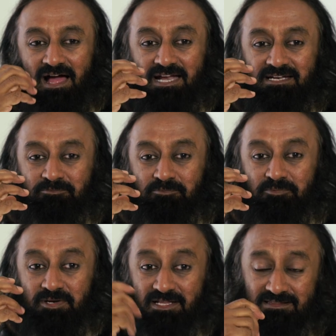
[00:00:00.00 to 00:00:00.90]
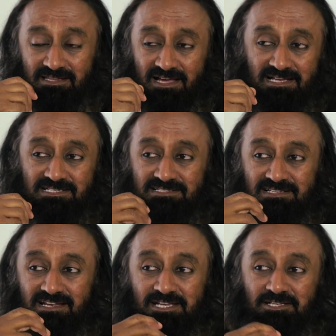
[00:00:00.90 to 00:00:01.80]
And breath has
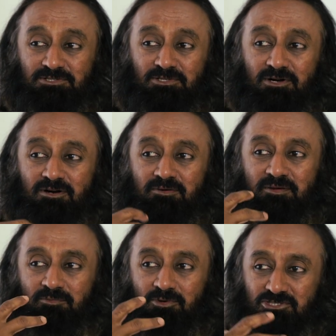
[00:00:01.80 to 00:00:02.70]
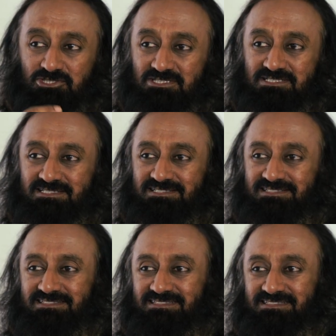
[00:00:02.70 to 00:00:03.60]
linked to our
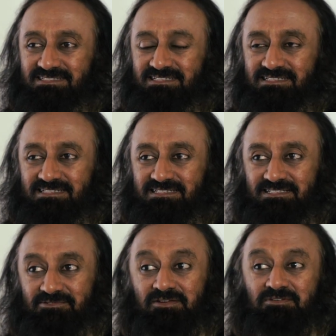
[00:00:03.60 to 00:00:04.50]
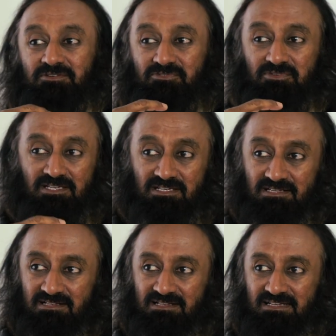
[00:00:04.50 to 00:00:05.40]
emotions and the way we
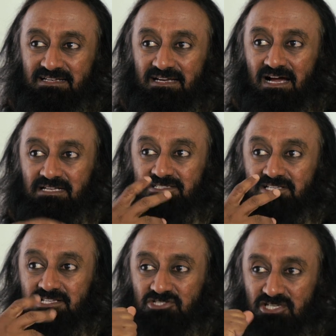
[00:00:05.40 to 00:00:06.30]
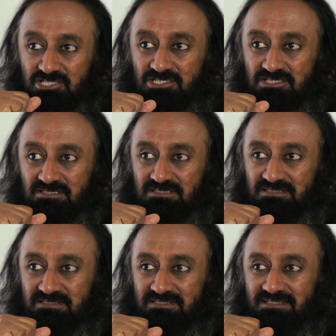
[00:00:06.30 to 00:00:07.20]
feel and the
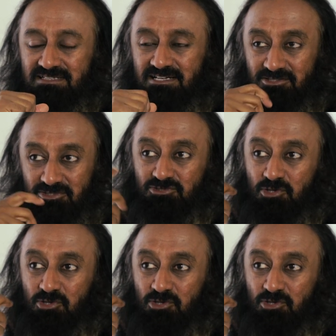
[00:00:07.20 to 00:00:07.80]
sensations and the